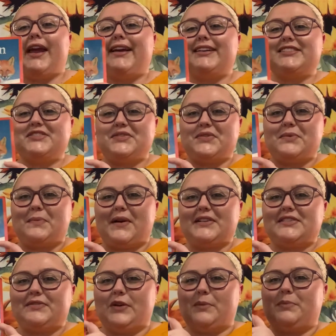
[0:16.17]
let's do the parts
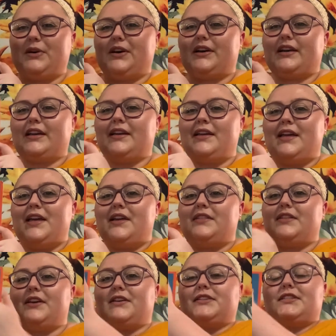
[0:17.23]
of our book.
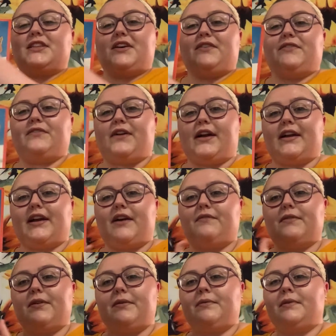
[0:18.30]
There's the front
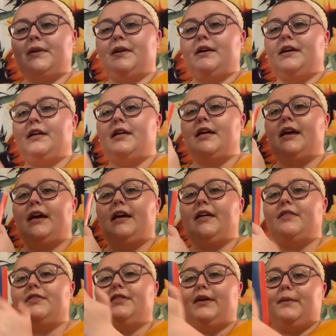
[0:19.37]
cover,
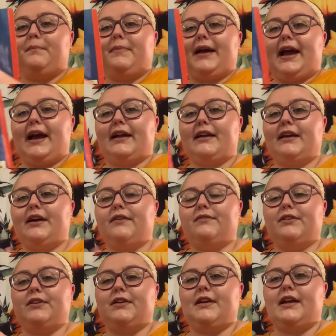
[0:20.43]
the back
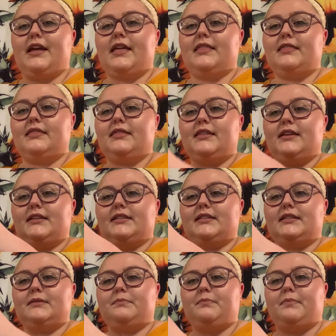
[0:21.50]
cover, the
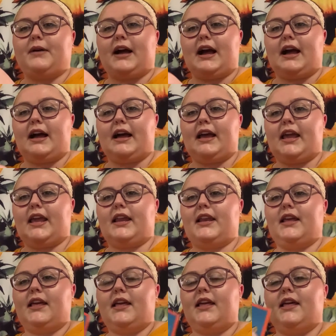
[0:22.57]
spine,
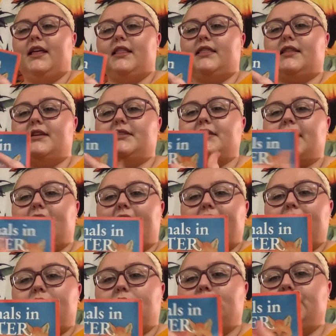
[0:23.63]
the
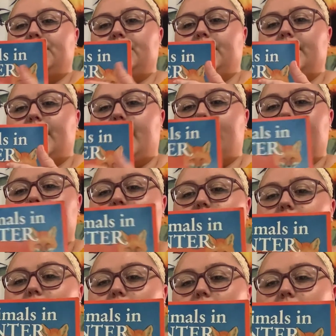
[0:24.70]
title, and then
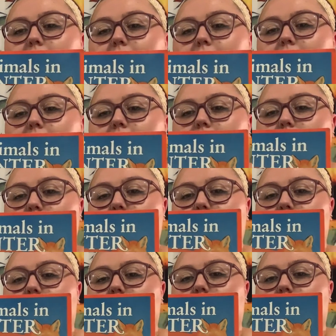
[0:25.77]
the author and illustrator